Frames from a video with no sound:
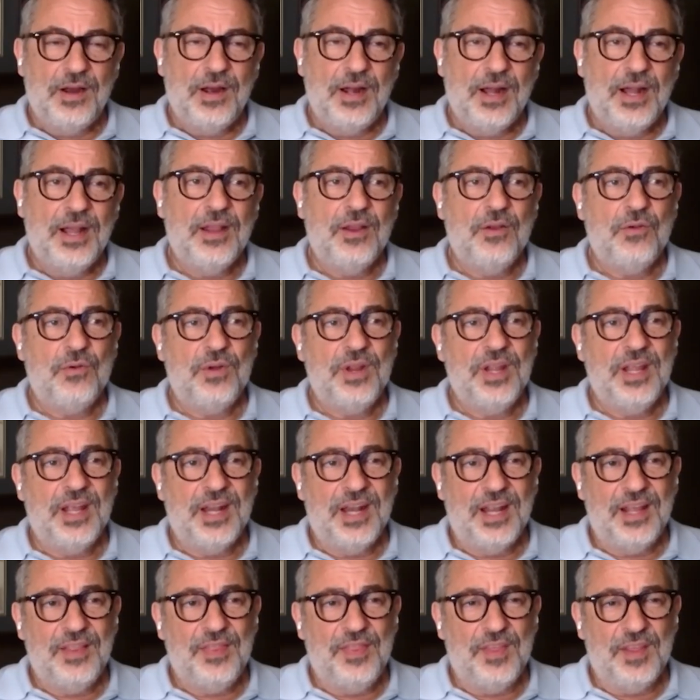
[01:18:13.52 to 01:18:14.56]
I agree,
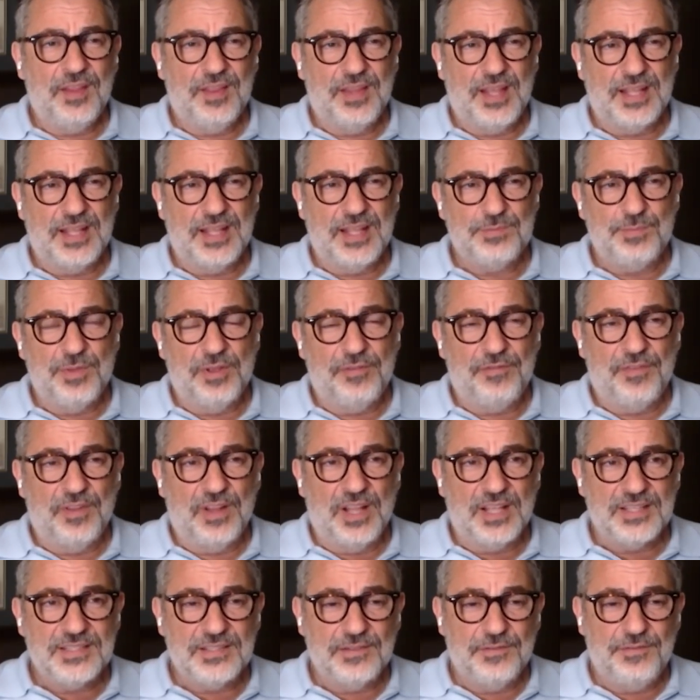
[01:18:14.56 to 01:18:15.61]
and I think that's my
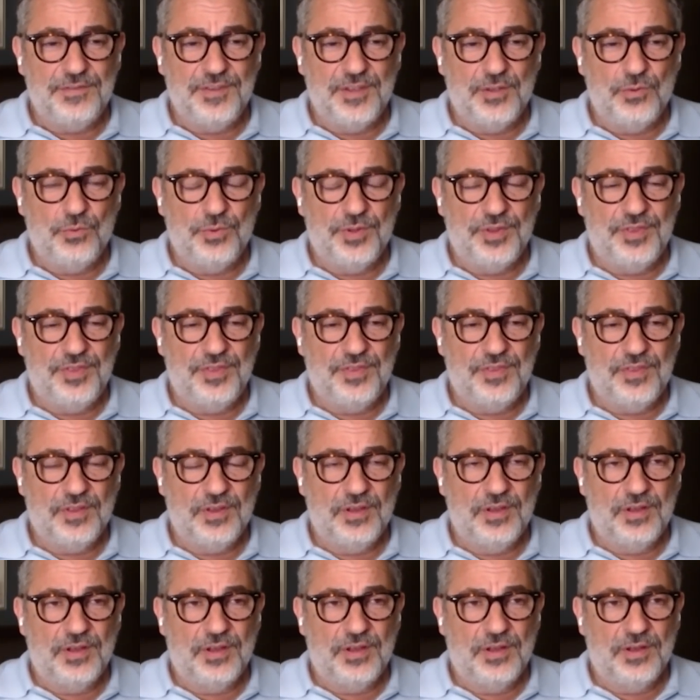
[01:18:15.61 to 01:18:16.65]
philosophy with
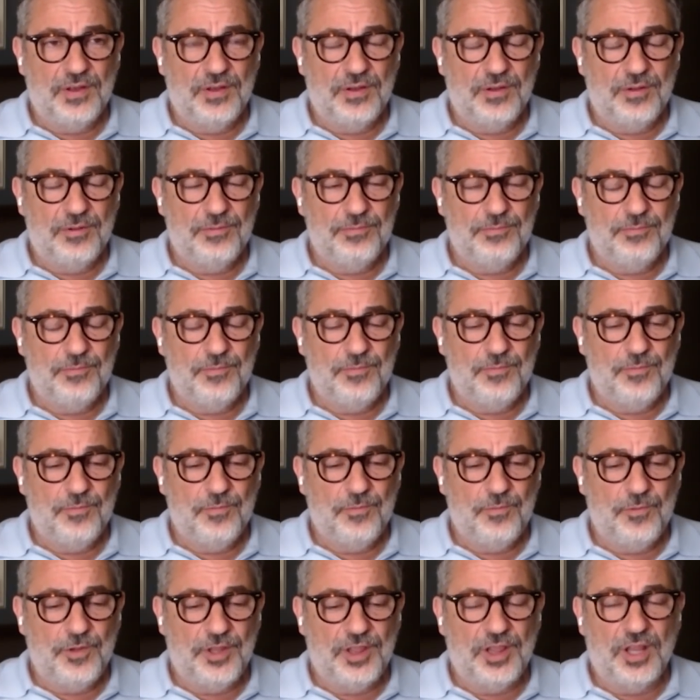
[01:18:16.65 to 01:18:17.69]

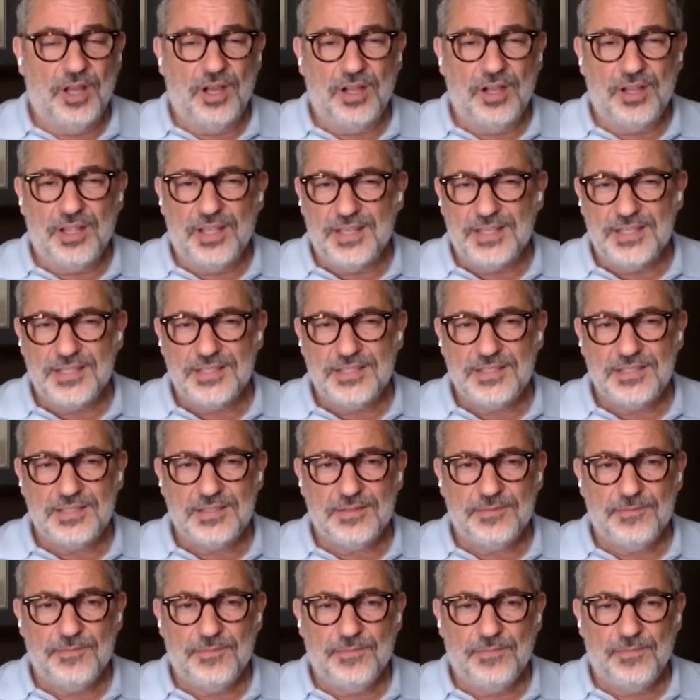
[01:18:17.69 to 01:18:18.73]
luck
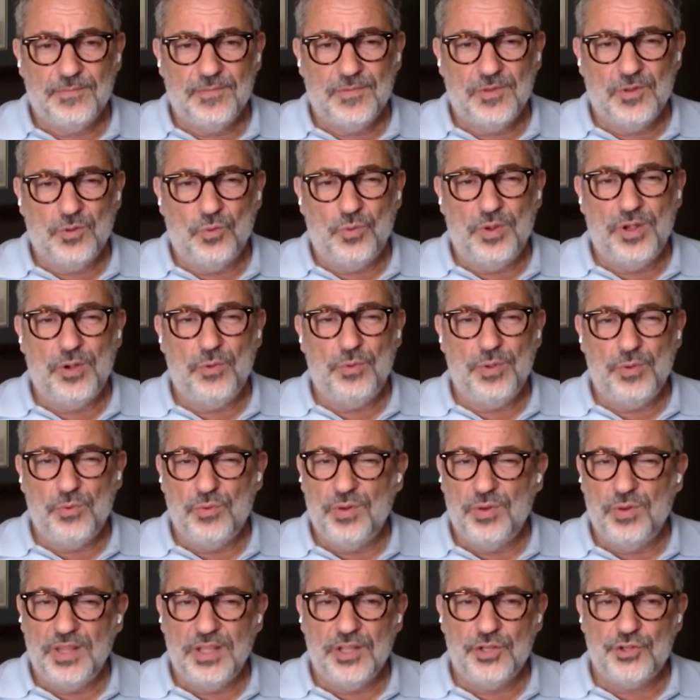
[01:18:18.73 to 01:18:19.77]
is the way we
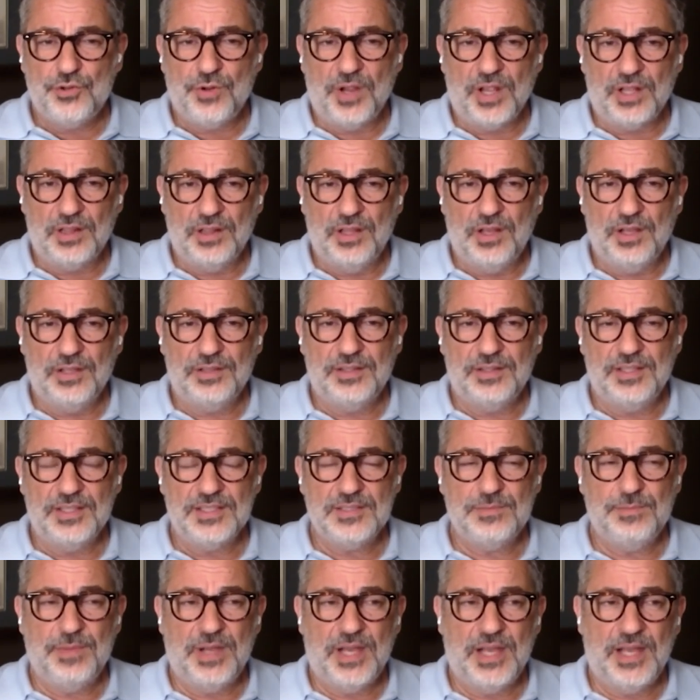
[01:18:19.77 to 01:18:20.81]
really attract luck
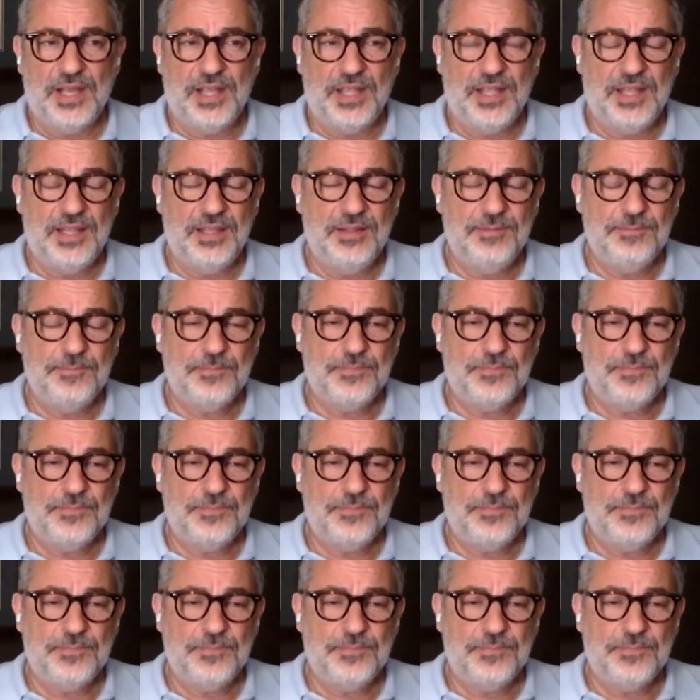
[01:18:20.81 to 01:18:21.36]
is by